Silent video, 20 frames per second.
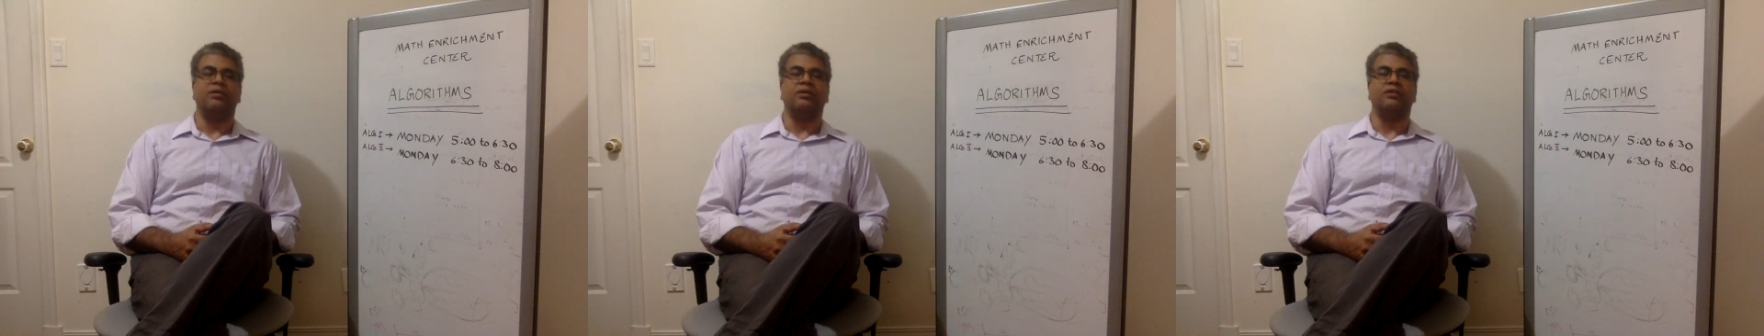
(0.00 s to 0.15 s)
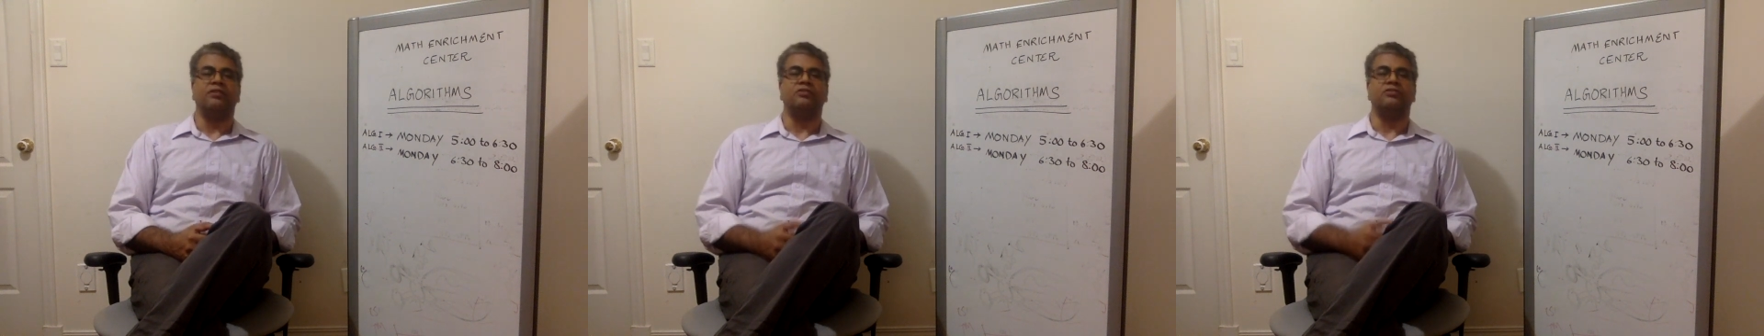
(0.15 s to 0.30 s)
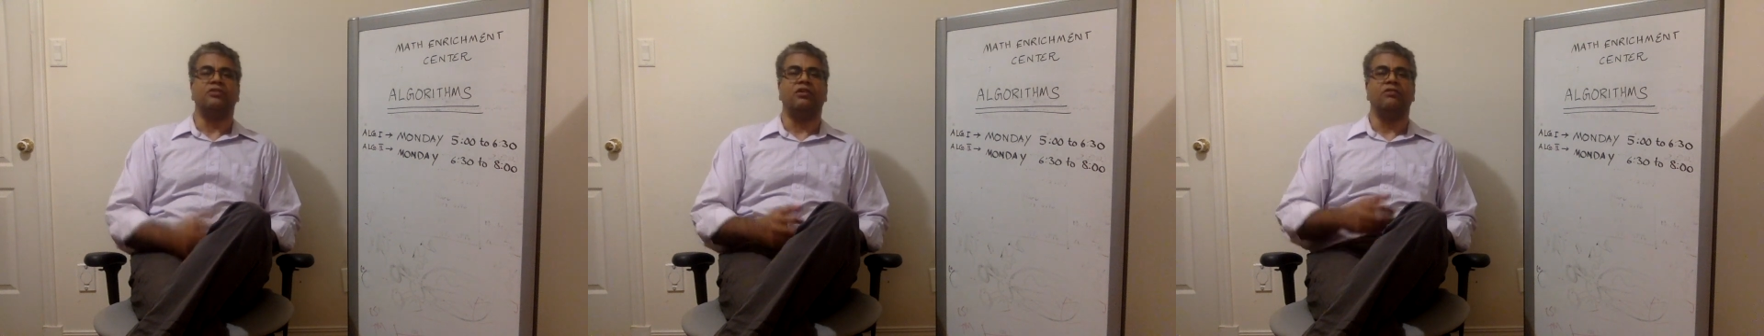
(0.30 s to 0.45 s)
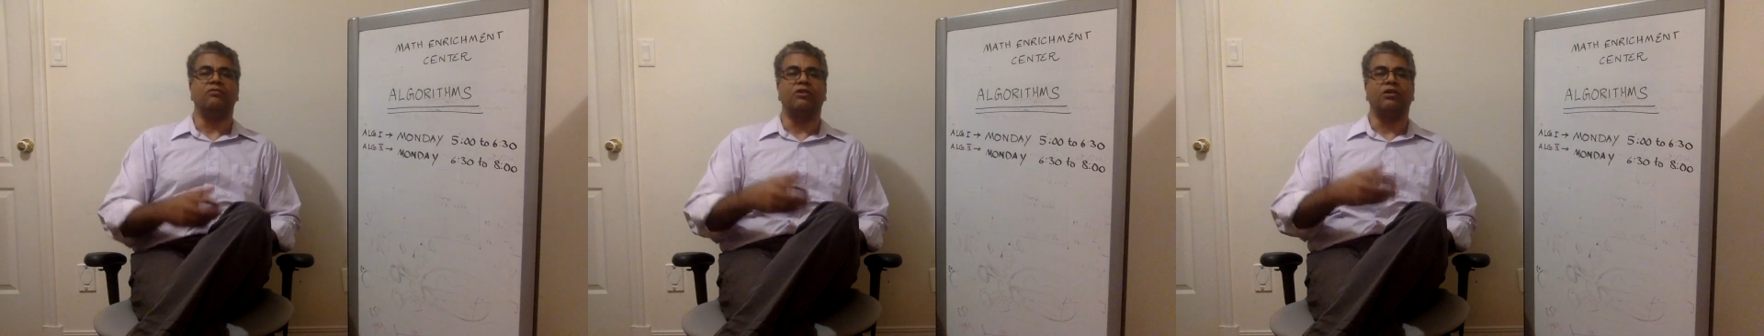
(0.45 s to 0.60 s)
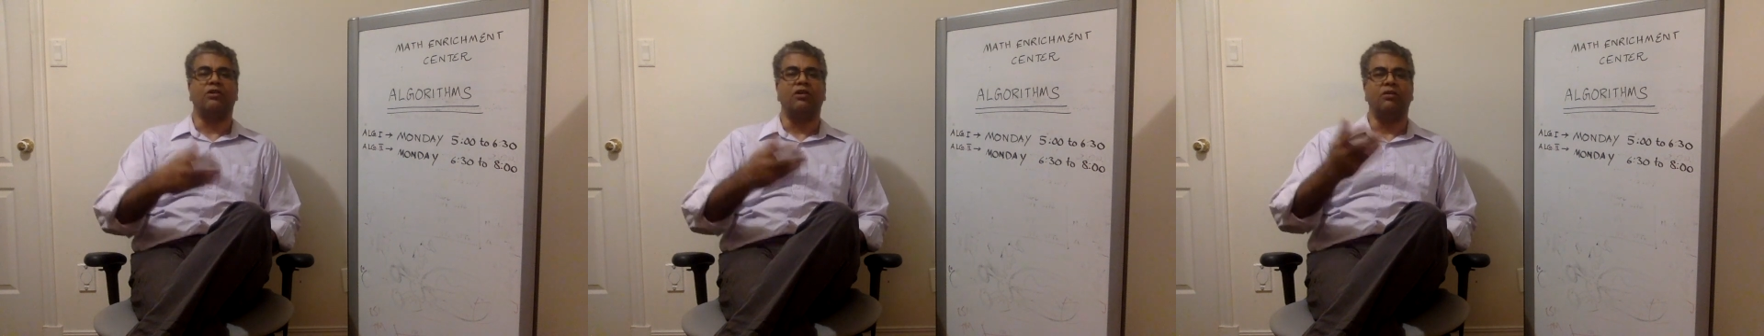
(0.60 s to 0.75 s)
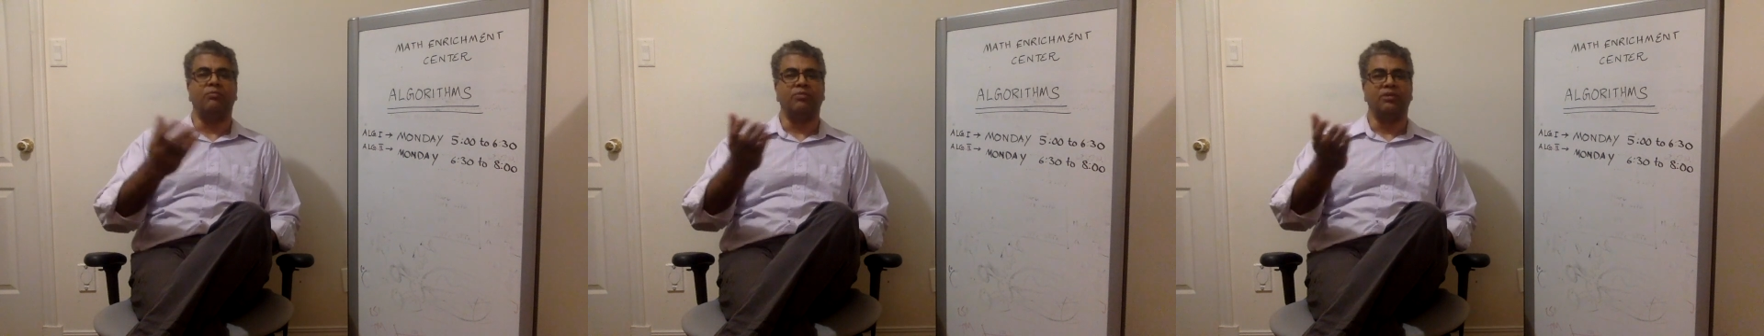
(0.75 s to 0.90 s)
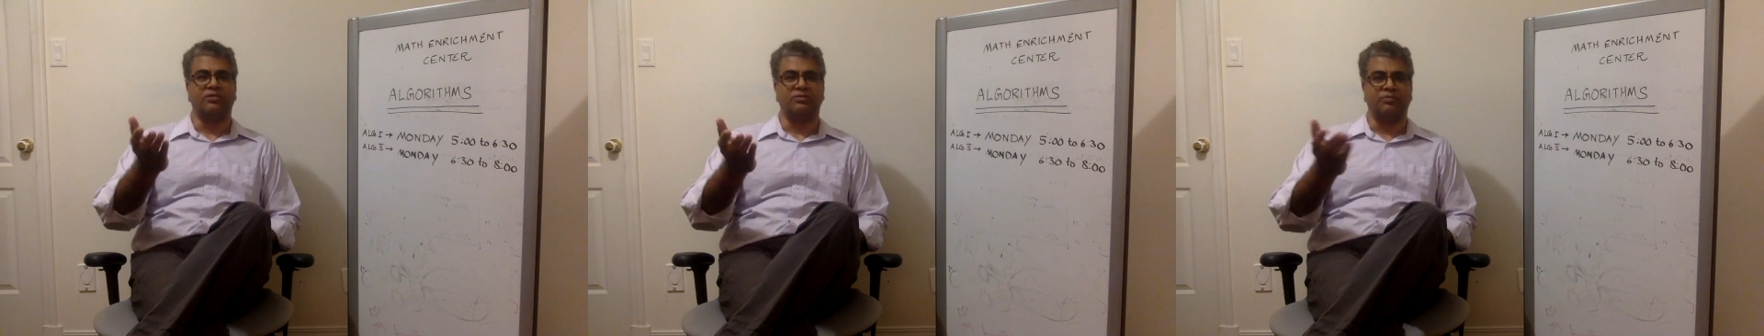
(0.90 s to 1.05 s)
and solve a
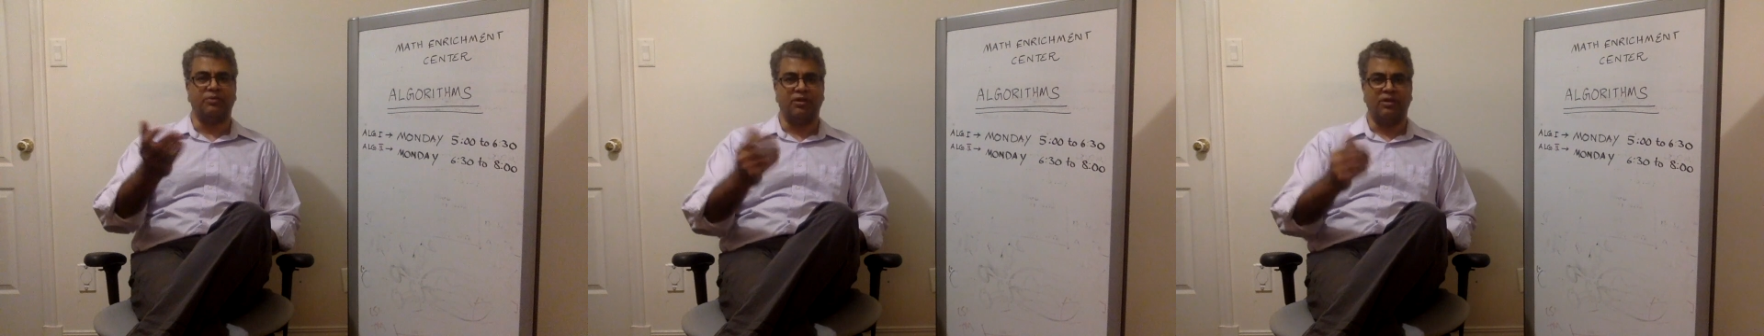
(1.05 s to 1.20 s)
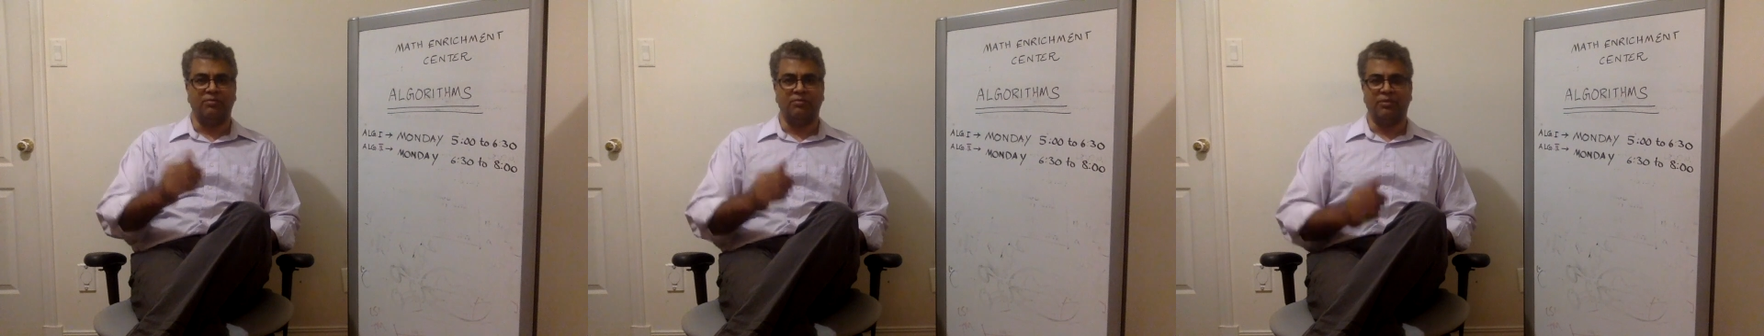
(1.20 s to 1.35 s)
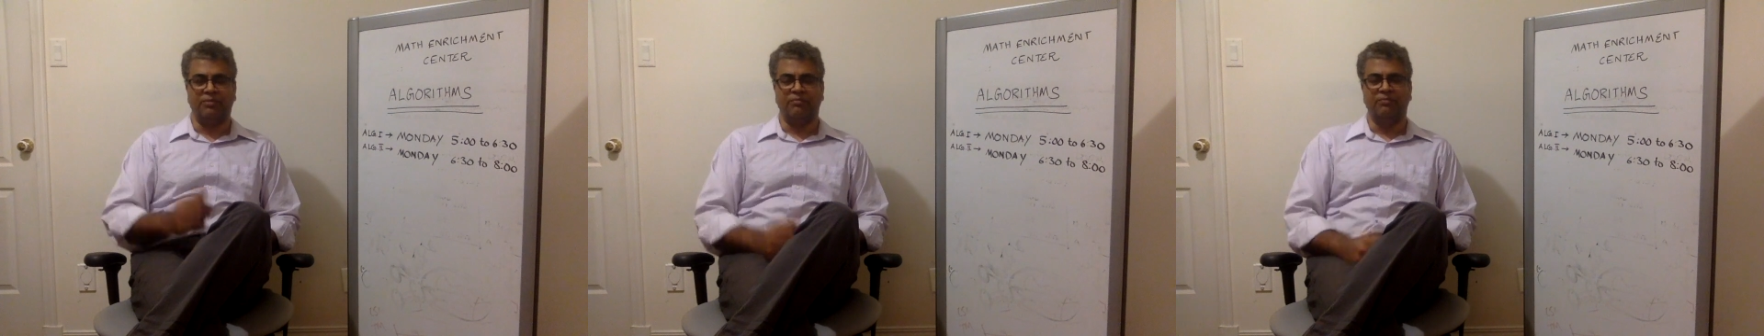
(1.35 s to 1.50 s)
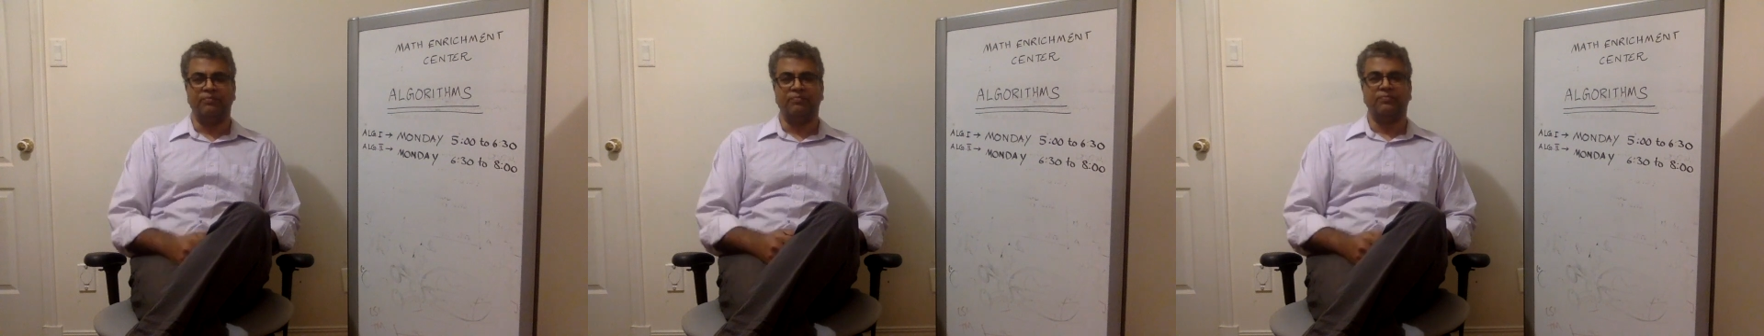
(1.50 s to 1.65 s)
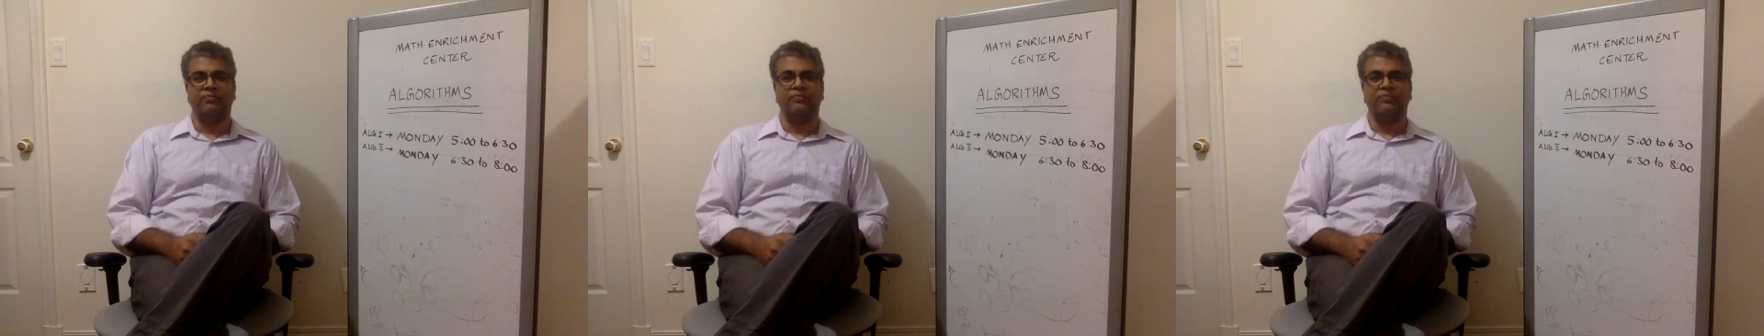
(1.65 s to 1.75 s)
complex problem.